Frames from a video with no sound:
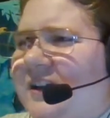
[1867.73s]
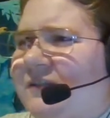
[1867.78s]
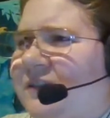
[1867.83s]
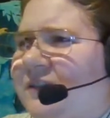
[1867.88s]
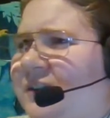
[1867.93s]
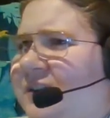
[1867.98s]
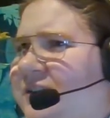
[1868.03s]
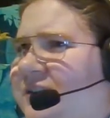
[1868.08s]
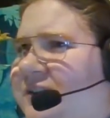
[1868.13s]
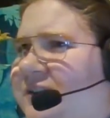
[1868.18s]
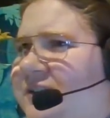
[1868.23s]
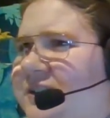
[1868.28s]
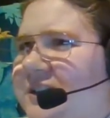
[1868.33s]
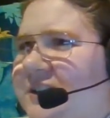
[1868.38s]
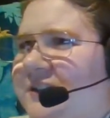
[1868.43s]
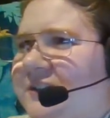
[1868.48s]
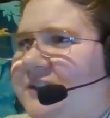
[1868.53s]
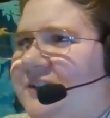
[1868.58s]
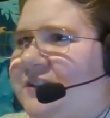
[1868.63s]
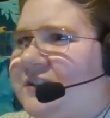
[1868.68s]
a
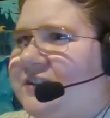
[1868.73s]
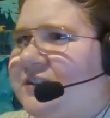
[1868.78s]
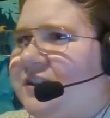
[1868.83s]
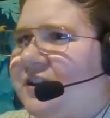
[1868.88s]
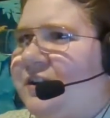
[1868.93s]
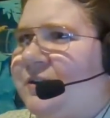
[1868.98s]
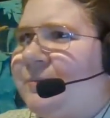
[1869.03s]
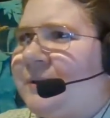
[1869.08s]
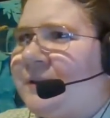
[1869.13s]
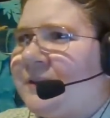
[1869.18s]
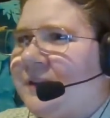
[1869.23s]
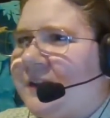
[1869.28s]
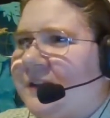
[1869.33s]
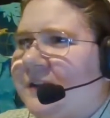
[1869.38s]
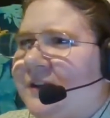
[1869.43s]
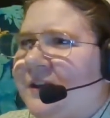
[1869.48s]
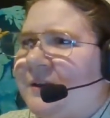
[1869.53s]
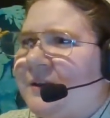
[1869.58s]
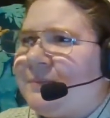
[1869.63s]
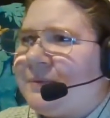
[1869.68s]
cheesy show, but the
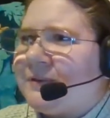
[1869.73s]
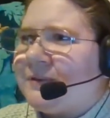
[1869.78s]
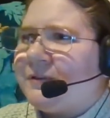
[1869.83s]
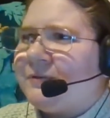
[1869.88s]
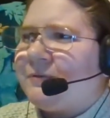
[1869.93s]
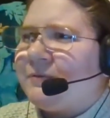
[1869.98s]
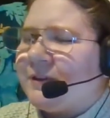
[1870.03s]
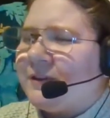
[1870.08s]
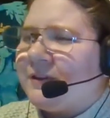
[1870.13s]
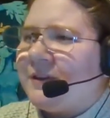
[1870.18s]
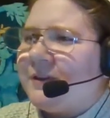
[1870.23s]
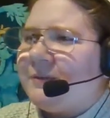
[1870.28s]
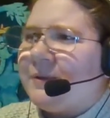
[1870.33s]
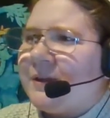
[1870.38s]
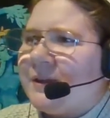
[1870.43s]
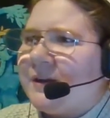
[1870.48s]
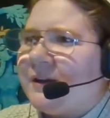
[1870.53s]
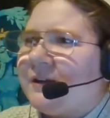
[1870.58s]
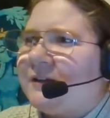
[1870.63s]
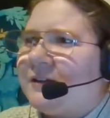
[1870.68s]
episode with him
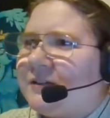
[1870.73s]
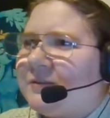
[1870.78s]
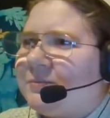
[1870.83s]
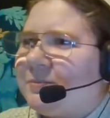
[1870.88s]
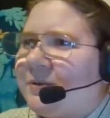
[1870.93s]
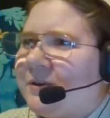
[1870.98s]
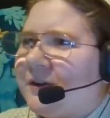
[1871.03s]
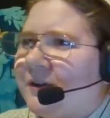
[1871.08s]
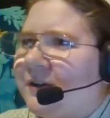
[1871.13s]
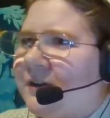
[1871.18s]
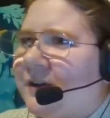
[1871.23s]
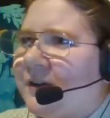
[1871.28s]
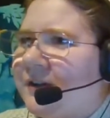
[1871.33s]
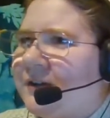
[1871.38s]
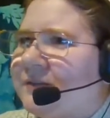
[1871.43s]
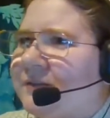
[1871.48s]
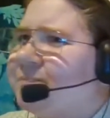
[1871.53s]
in it is pretty good.